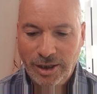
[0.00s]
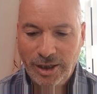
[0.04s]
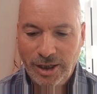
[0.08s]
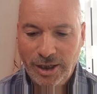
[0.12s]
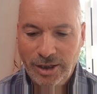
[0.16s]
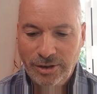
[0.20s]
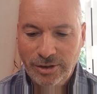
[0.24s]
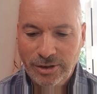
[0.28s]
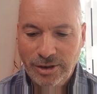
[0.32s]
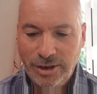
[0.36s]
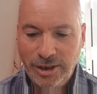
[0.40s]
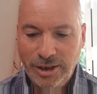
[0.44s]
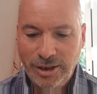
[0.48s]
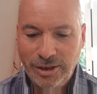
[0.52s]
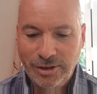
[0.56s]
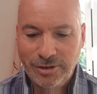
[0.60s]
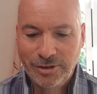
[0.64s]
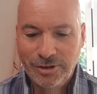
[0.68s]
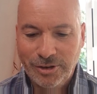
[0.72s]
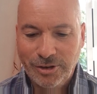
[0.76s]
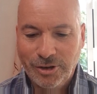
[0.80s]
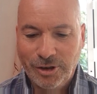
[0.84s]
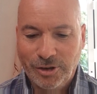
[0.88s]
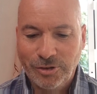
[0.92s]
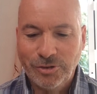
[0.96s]
In the
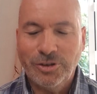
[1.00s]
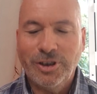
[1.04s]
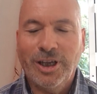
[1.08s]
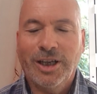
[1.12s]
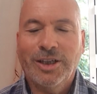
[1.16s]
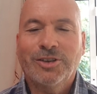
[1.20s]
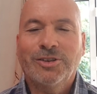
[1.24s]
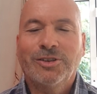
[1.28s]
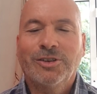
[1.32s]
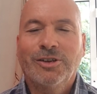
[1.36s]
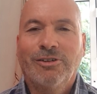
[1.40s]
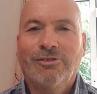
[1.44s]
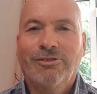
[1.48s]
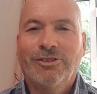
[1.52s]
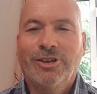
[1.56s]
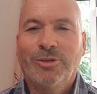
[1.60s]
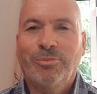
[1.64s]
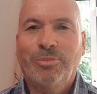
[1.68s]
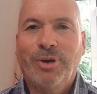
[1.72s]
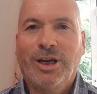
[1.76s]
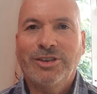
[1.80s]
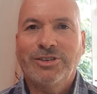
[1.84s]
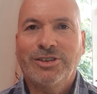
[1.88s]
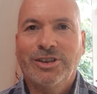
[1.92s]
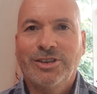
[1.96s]
context of the
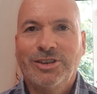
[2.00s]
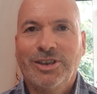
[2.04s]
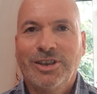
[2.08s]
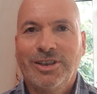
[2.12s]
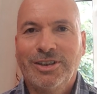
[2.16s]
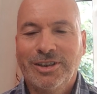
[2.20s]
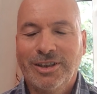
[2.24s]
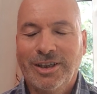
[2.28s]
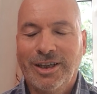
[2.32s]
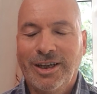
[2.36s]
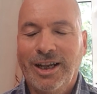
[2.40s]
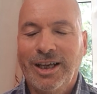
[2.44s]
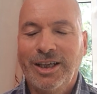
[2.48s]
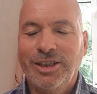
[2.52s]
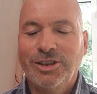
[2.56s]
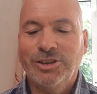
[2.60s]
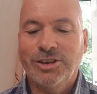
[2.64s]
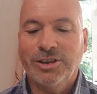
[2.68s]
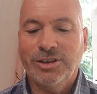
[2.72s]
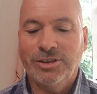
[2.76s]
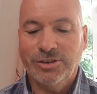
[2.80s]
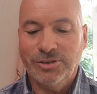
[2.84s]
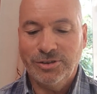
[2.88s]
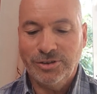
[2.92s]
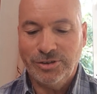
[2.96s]
passage in
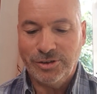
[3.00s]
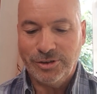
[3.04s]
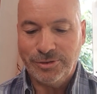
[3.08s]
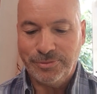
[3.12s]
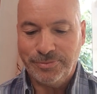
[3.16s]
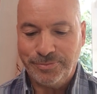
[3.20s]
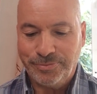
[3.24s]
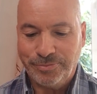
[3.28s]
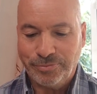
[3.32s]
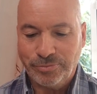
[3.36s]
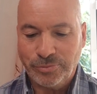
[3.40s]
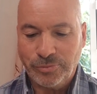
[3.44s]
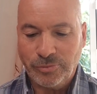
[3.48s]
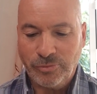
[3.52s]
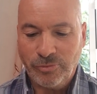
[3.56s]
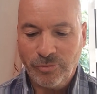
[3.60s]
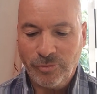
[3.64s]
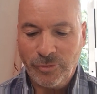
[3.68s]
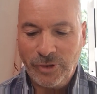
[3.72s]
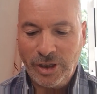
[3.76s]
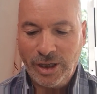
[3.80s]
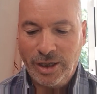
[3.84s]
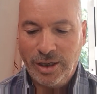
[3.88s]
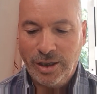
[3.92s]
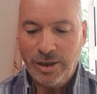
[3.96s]
Galatians,
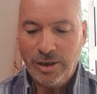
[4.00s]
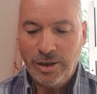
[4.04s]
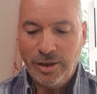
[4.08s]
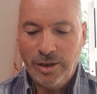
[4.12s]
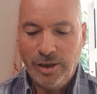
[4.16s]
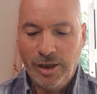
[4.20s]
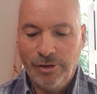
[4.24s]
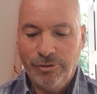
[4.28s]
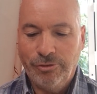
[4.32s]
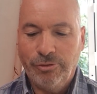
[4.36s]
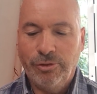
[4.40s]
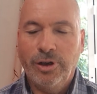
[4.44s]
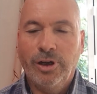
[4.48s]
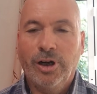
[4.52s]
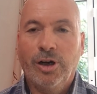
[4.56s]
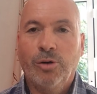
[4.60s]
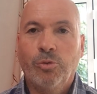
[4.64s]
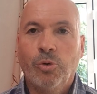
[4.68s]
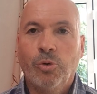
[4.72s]
if we are